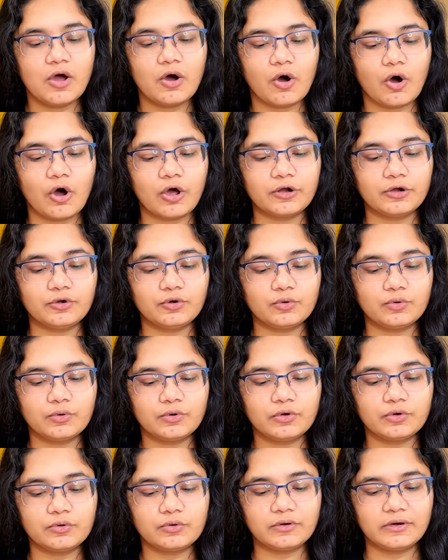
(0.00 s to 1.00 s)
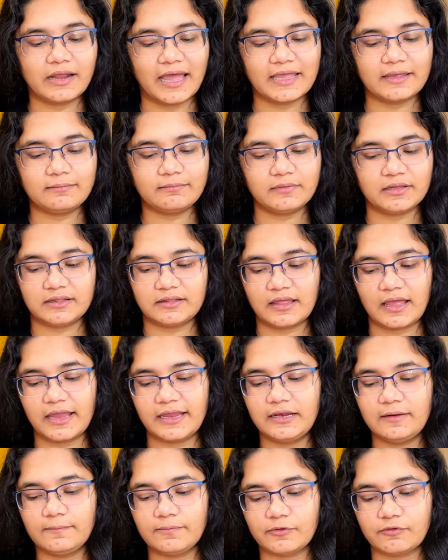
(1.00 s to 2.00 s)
or 2,2-dimethyl